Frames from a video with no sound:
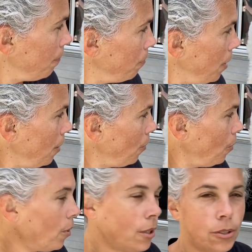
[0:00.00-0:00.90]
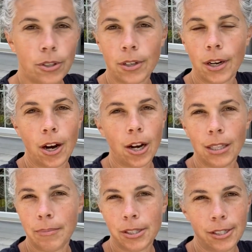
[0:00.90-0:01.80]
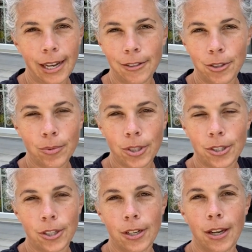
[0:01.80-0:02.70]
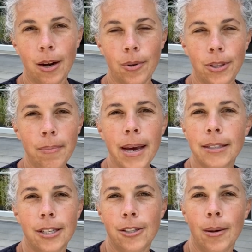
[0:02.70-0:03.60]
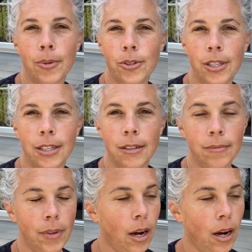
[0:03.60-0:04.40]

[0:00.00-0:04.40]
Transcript: But we're just going to call him a schnauzer. We're just going to go with it. Maxie's almost ten.